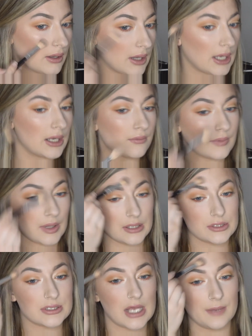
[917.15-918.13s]
it really
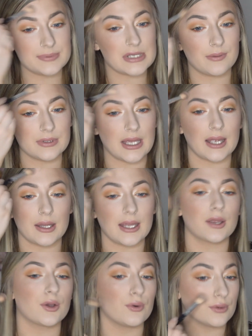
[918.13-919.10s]
just helps out with that
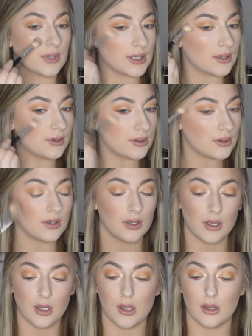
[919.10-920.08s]
like golden
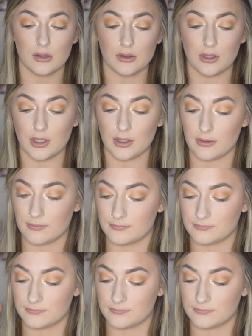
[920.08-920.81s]
look.